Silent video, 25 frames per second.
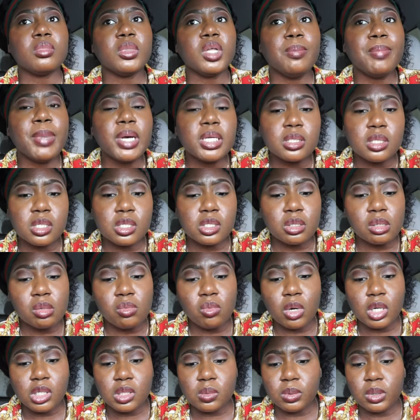my sister
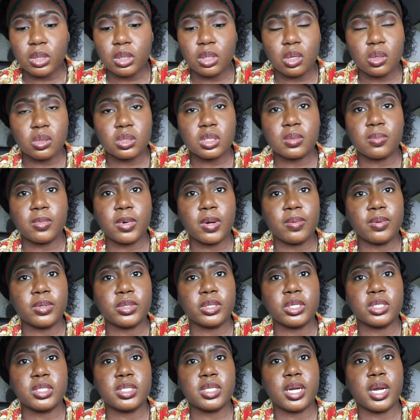wants me to go somewhere with
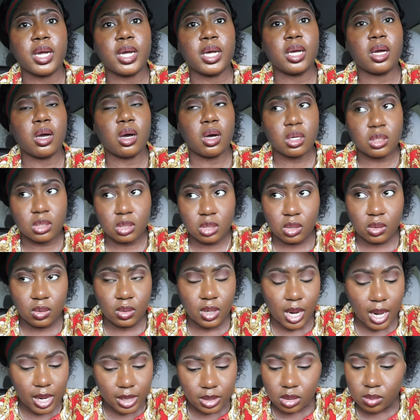her today also
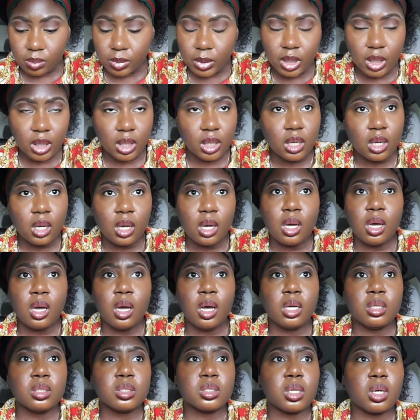last minute
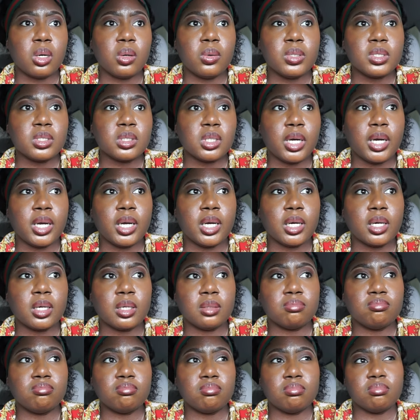so it's like
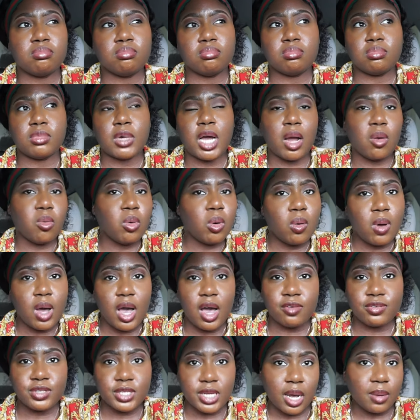i won't
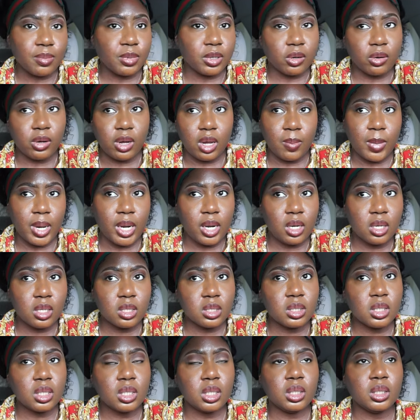have time to go get my
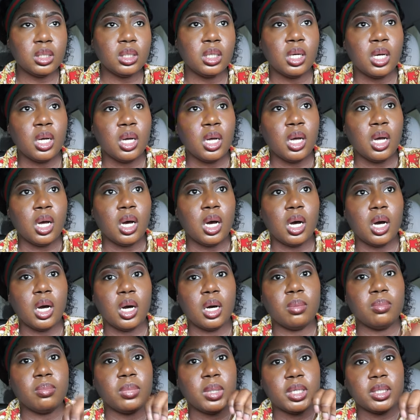nails done
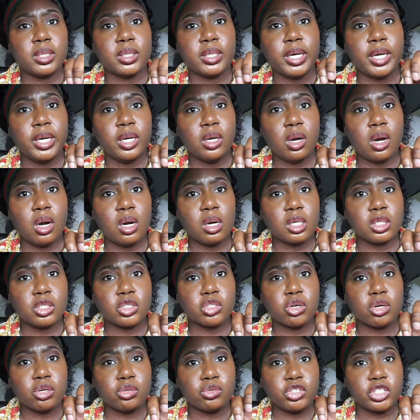um but they are
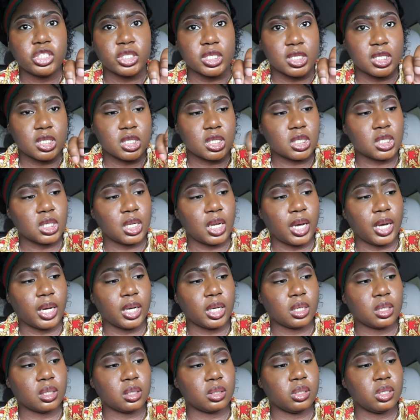atrocious
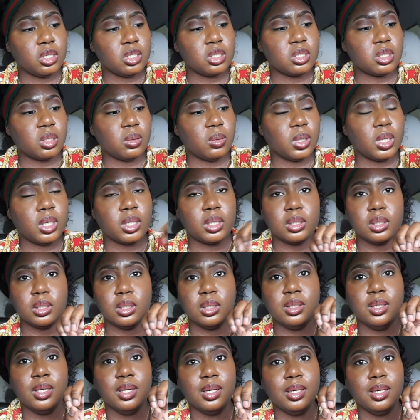like they're so ugly